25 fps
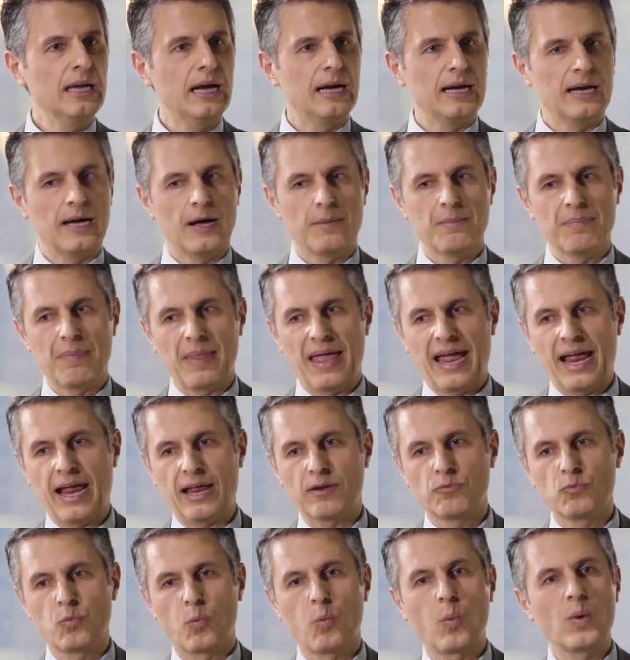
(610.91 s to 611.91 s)

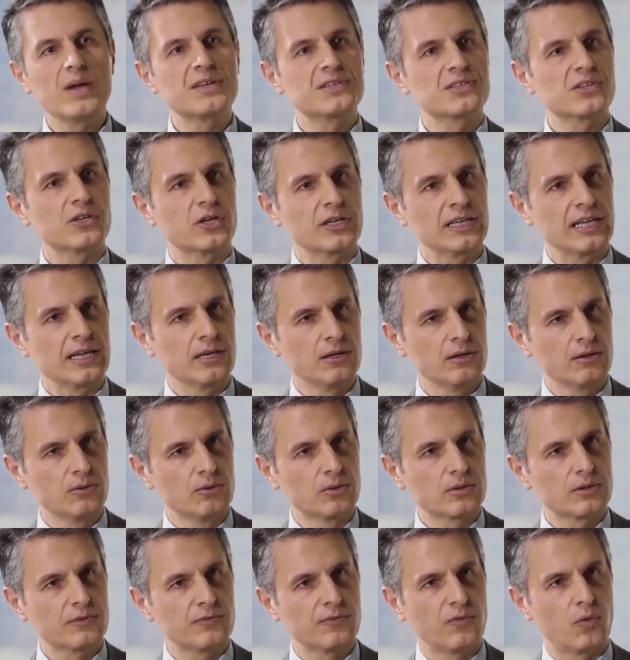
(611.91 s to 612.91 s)
And we certainly
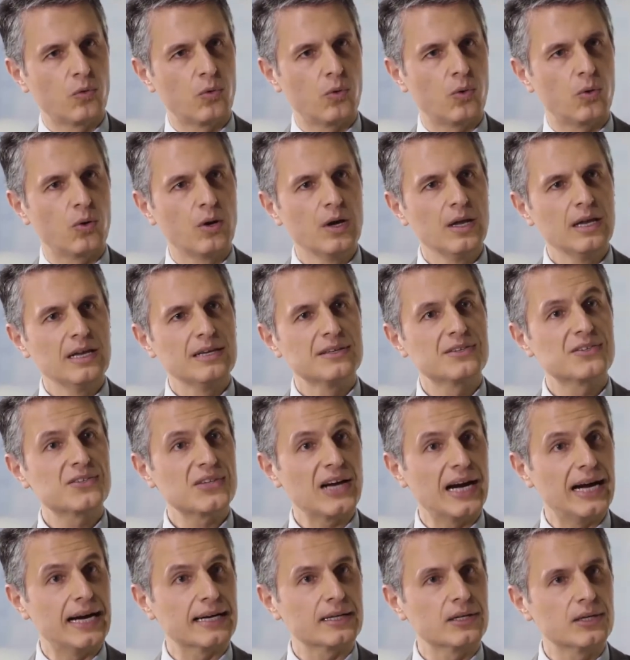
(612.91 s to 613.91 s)
look for
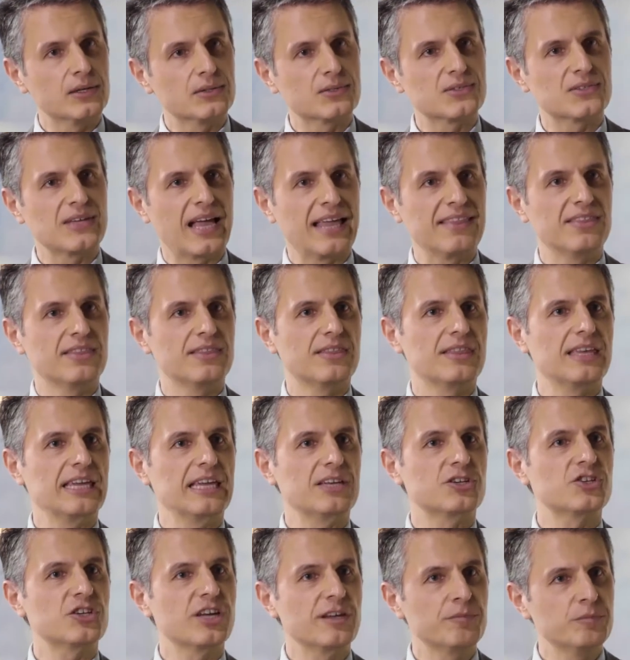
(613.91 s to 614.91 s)
targets and
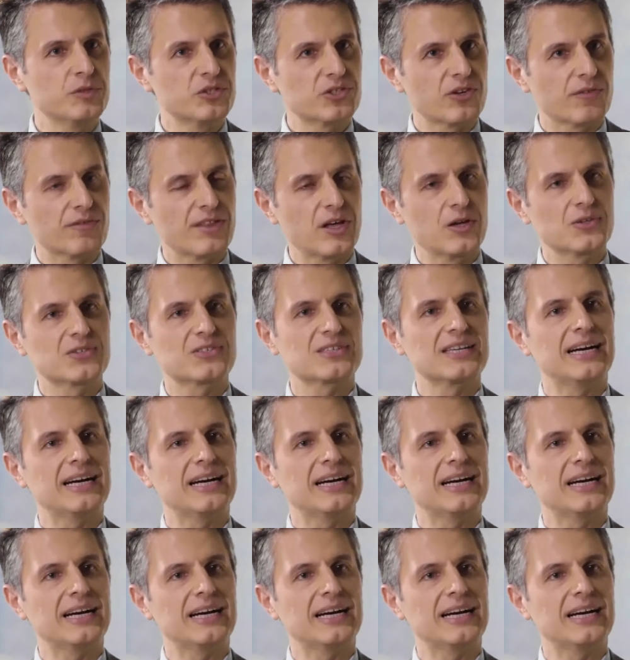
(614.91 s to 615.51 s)
the achievement of those